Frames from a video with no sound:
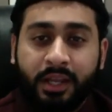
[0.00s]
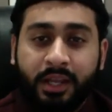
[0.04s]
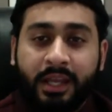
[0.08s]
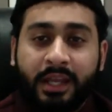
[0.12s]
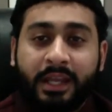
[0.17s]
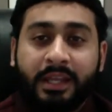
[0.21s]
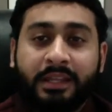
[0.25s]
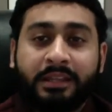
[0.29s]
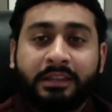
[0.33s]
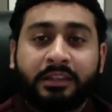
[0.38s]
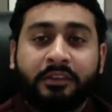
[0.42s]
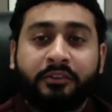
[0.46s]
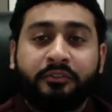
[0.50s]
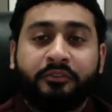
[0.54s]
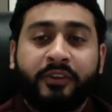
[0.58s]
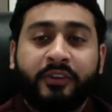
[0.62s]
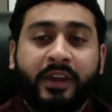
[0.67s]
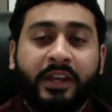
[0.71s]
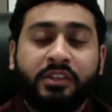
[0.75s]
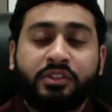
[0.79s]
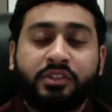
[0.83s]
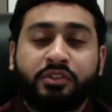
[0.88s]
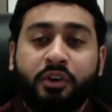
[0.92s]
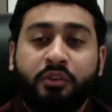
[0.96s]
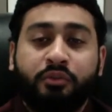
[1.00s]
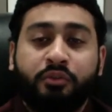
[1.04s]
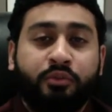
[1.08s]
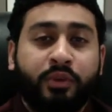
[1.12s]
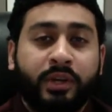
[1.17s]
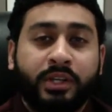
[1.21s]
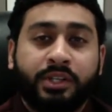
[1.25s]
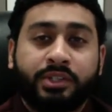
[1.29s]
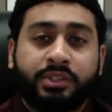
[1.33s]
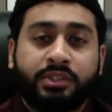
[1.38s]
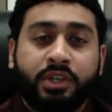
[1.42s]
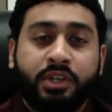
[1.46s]
in the face of
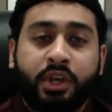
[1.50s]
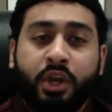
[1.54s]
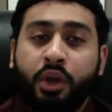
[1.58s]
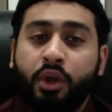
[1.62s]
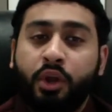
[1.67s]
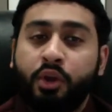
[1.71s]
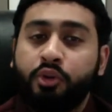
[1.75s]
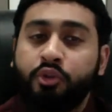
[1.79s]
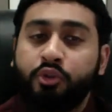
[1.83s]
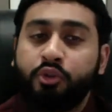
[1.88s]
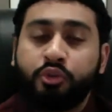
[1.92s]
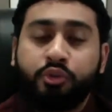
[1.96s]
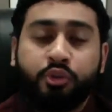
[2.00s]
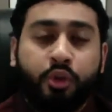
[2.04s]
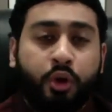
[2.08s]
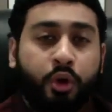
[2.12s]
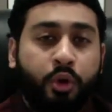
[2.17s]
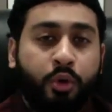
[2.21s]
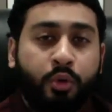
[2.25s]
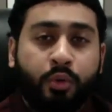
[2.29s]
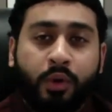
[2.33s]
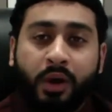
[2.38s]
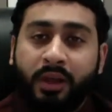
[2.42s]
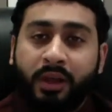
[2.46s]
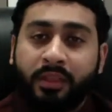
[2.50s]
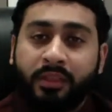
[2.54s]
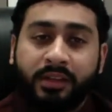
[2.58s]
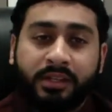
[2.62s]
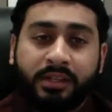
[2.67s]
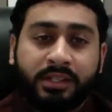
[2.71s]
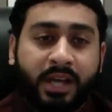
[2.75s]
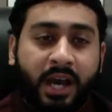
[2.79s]
which no other